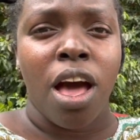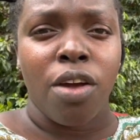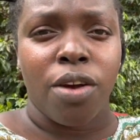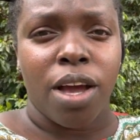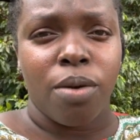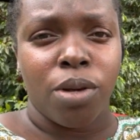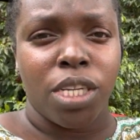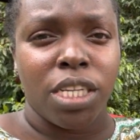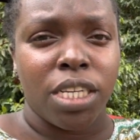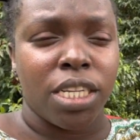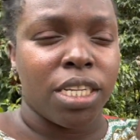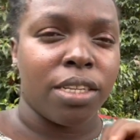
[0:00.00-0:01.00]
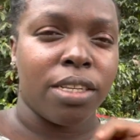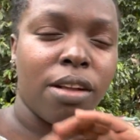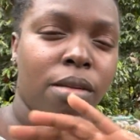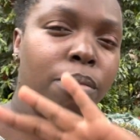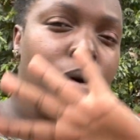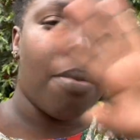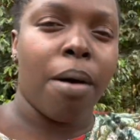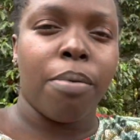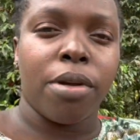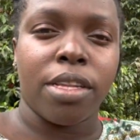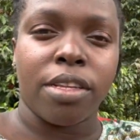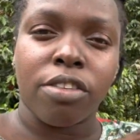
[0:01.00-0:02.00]
you can watch it they'll pop up
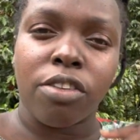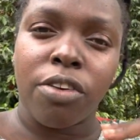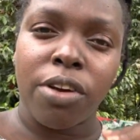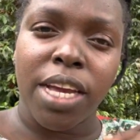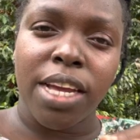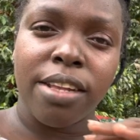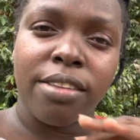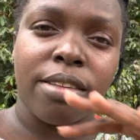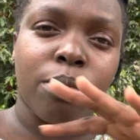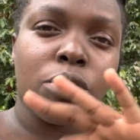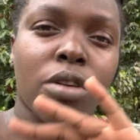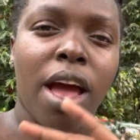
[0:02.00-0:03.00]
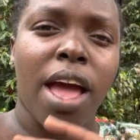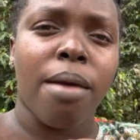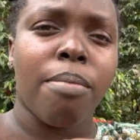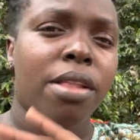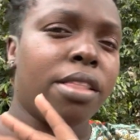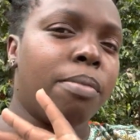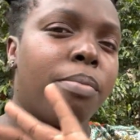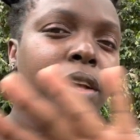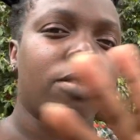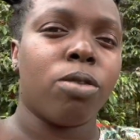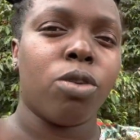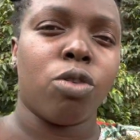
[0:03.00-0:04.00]
on the screen subscribe and the
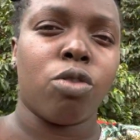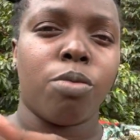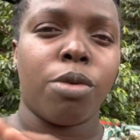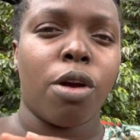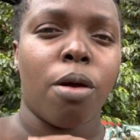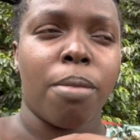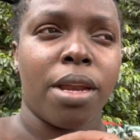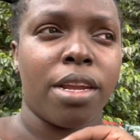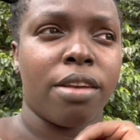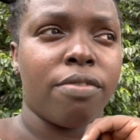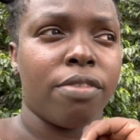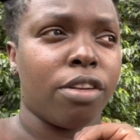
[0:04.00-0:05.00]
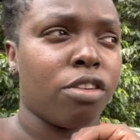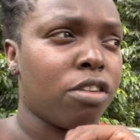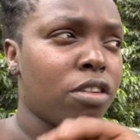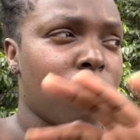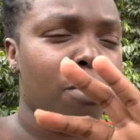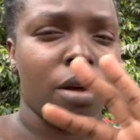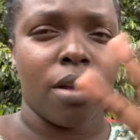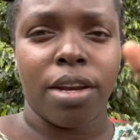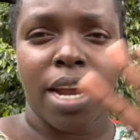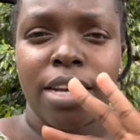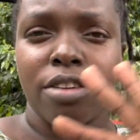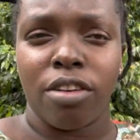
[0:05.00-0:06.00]
best youtube recommended videos will be
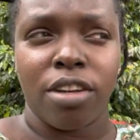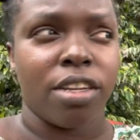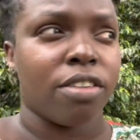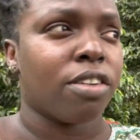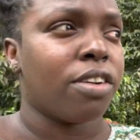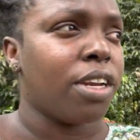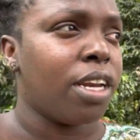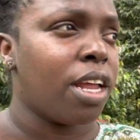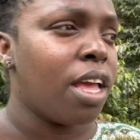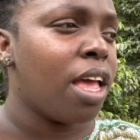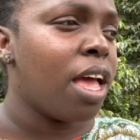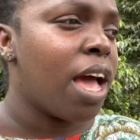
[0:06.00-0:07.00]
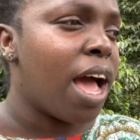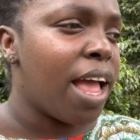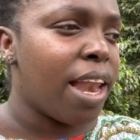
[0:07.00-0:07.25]
right on the screen i